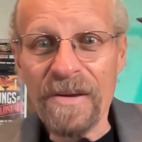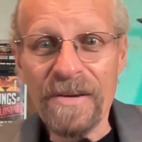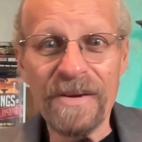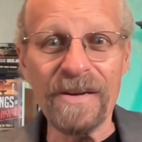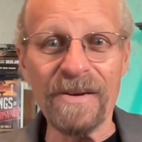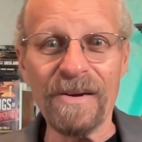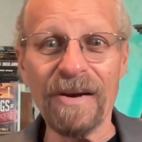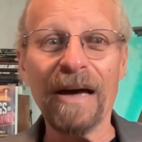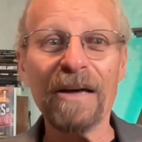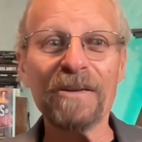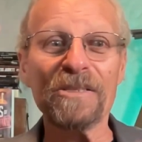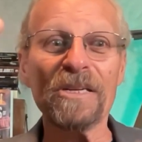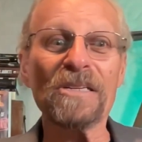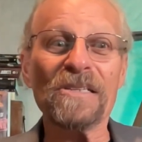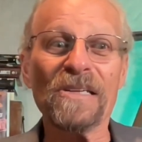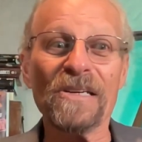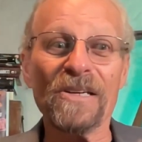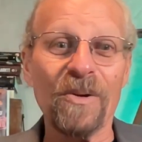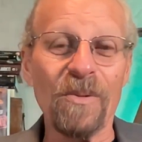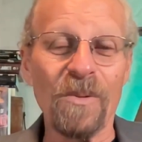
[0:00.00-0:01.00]
How's this
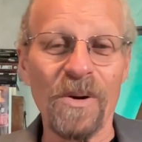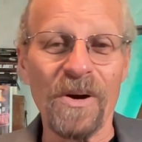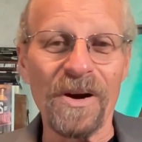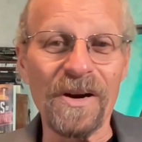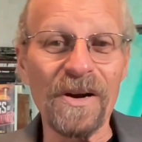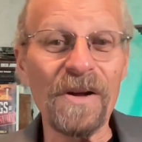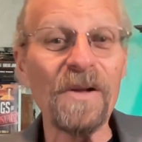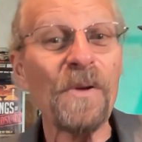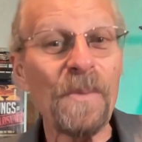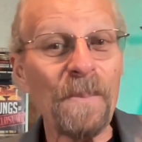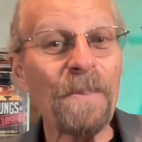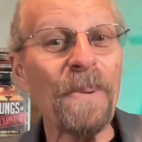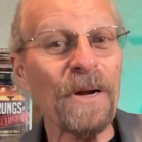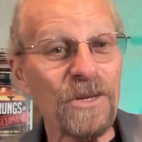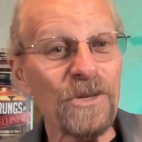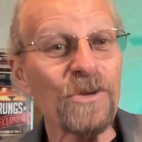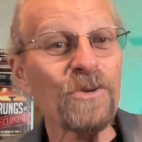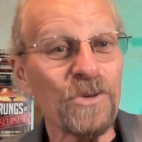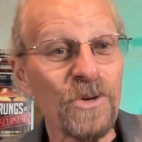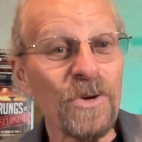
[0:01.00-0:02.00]
going to work? But
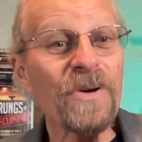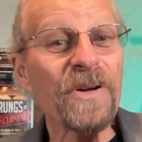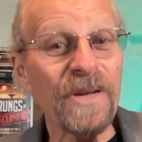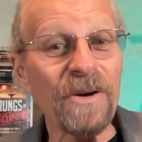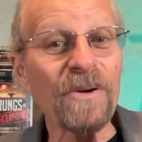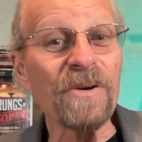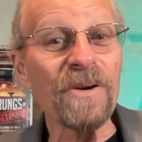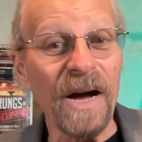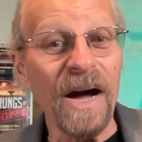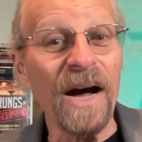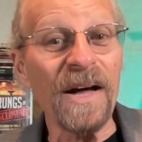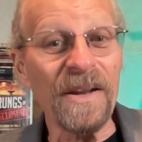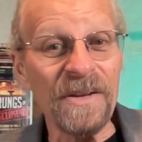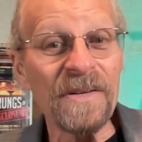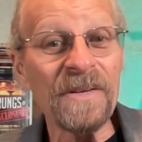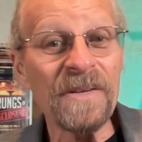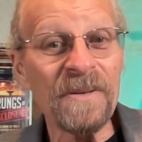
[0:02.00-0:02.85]
you do kill God.